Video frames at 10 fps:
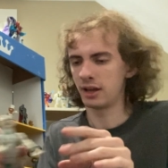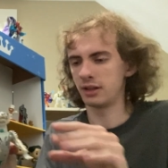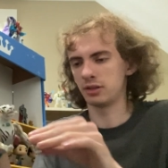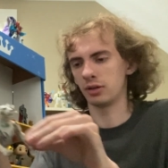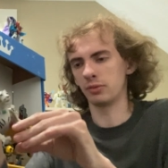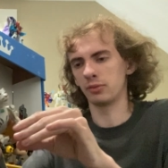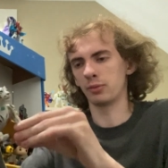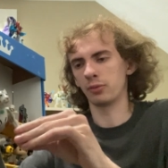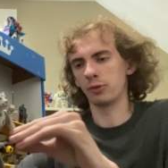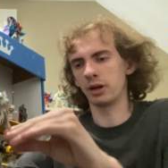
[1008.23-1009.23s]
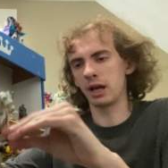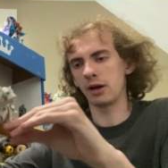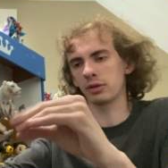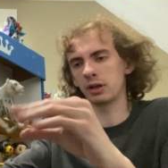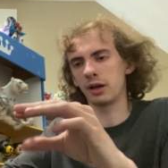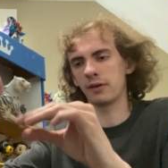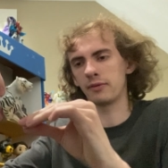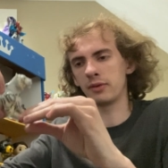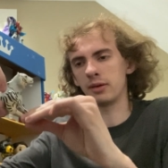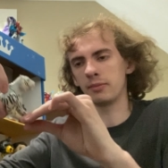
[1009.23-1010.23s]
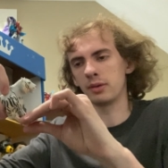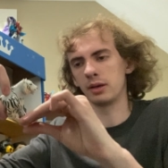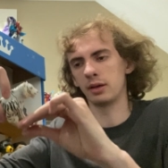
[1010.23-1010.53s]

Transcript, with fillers: so we're now going to have him